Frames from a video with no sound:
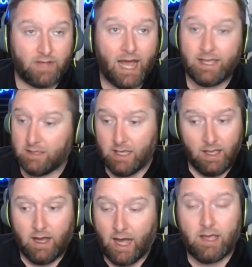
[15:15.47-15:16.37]
And I,
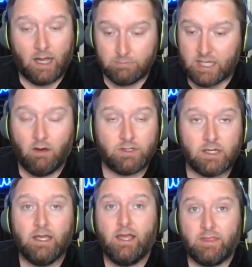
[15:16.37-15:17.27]
I I'm telling you
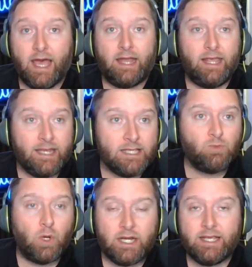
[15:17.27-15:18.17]
that it is
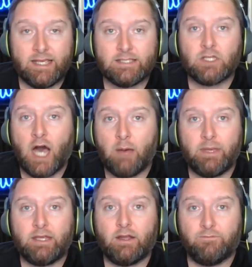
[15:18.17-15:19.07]
what it is
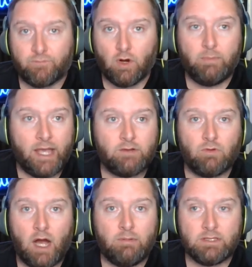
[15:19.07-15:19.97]
comment from Aidan
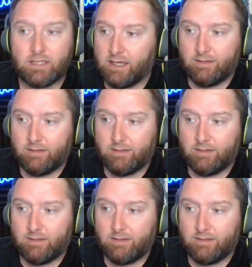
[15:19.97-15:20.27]
Robbins.